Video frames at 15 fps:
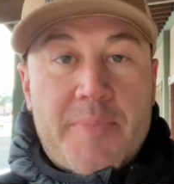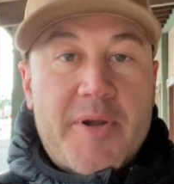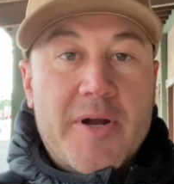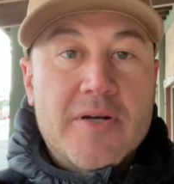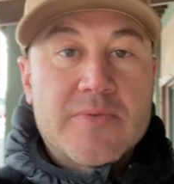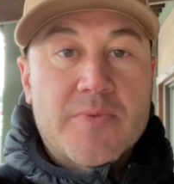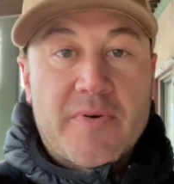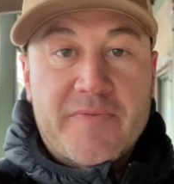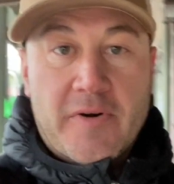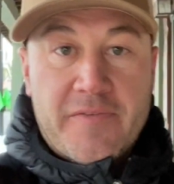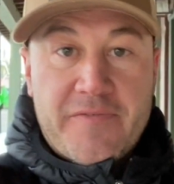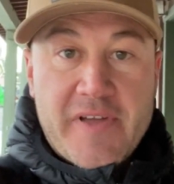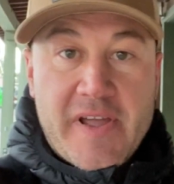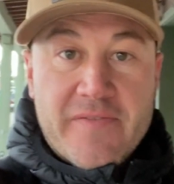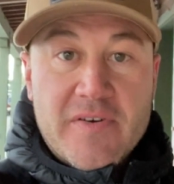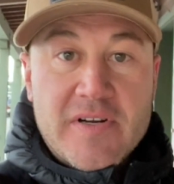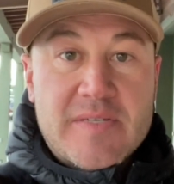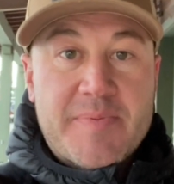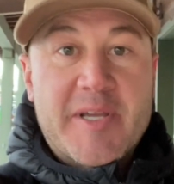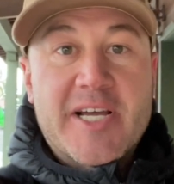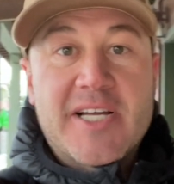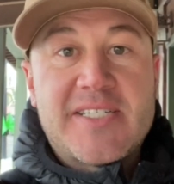here is one of our favorites
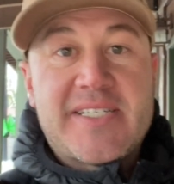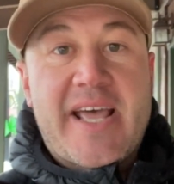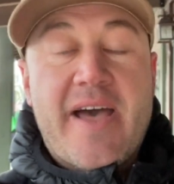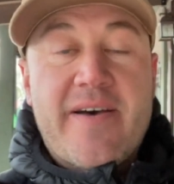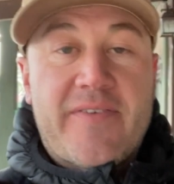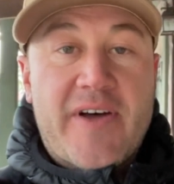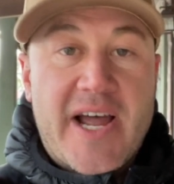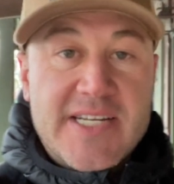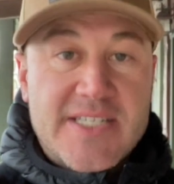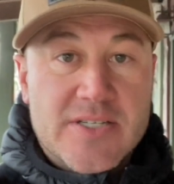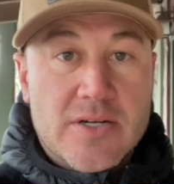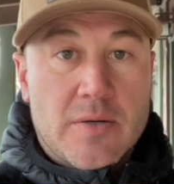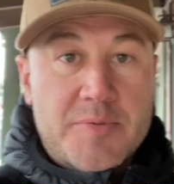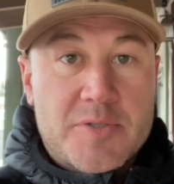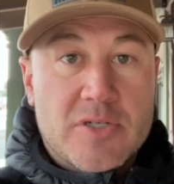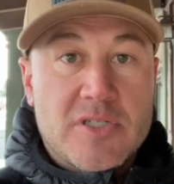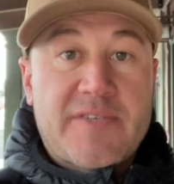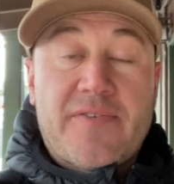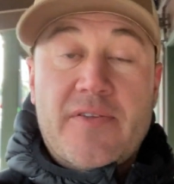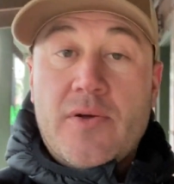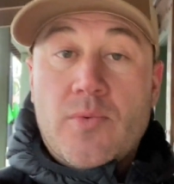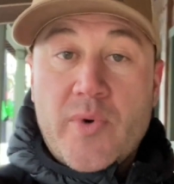because they have ice sculptures
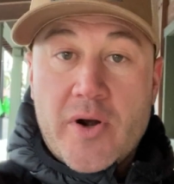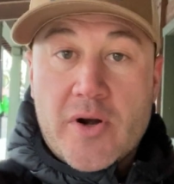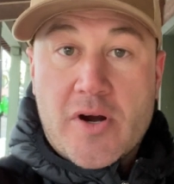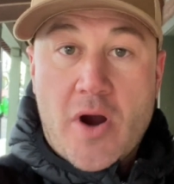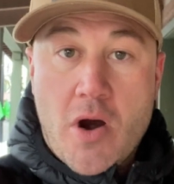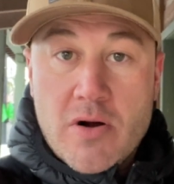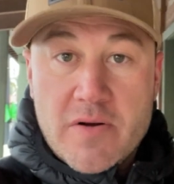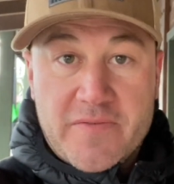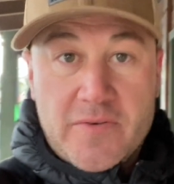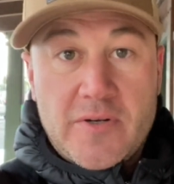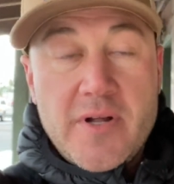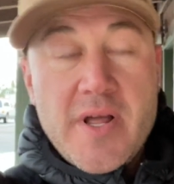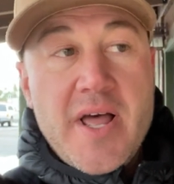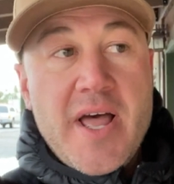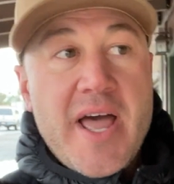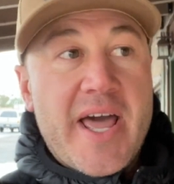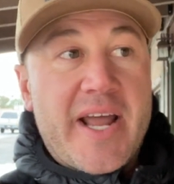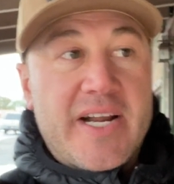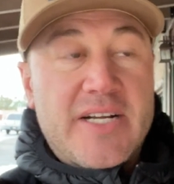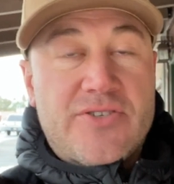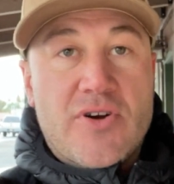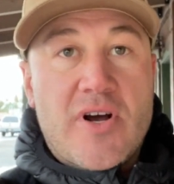for the winter carnival, and
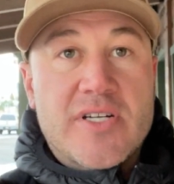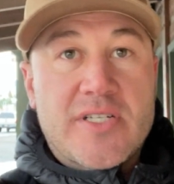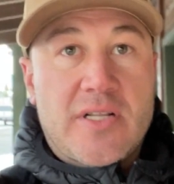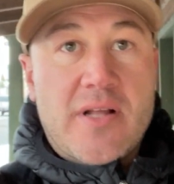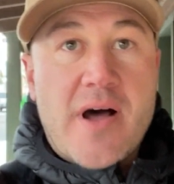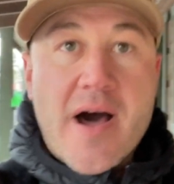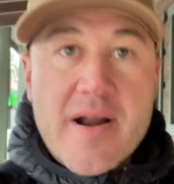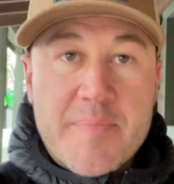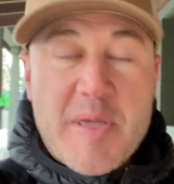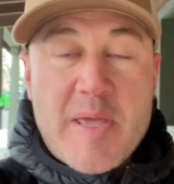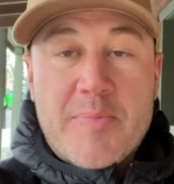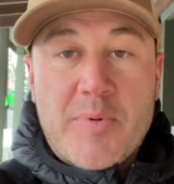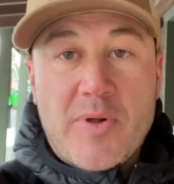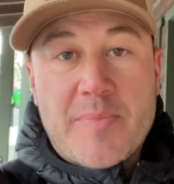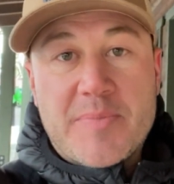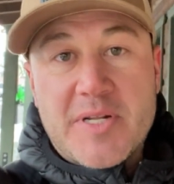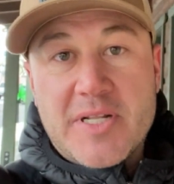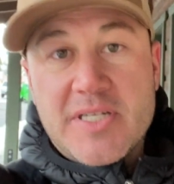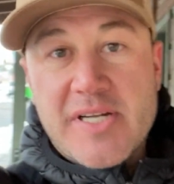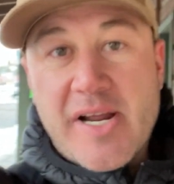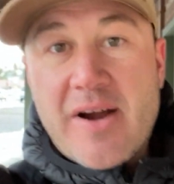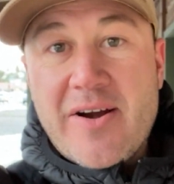it draws a lot of people up to
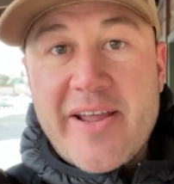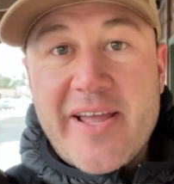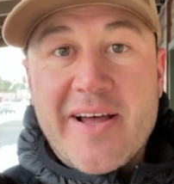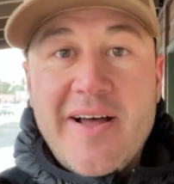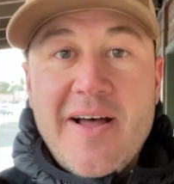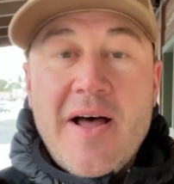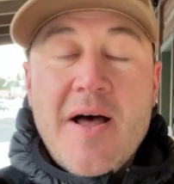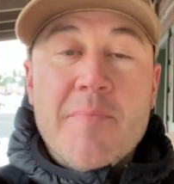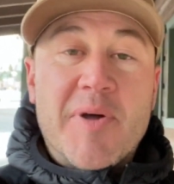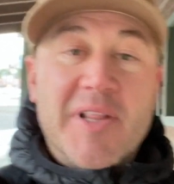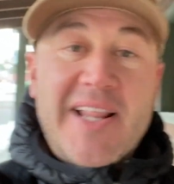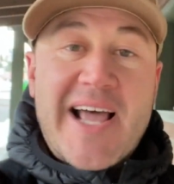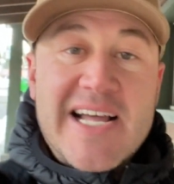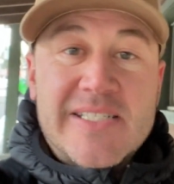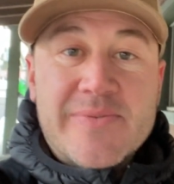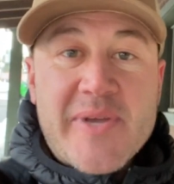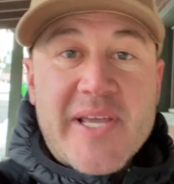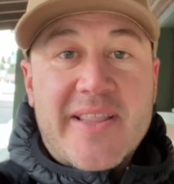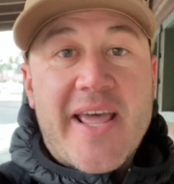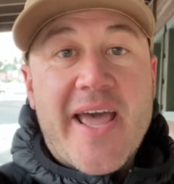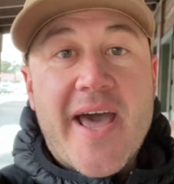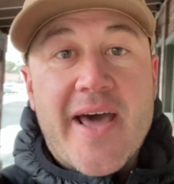this area. But last week
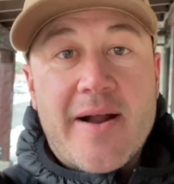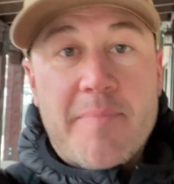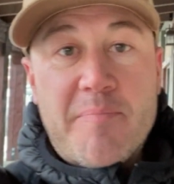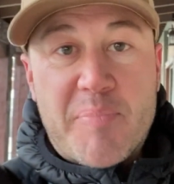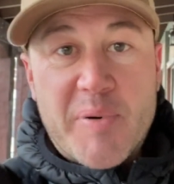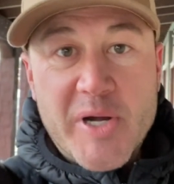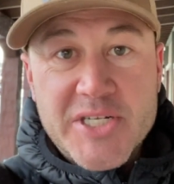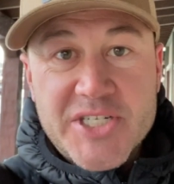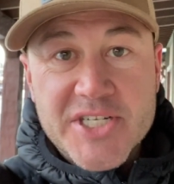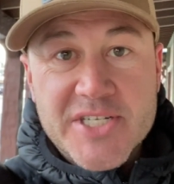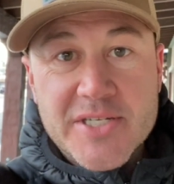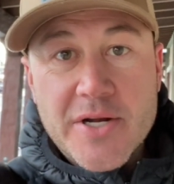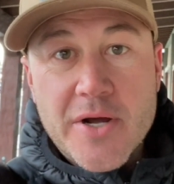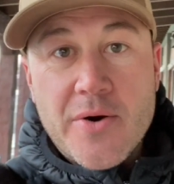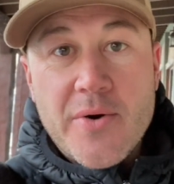they had a bunch of snow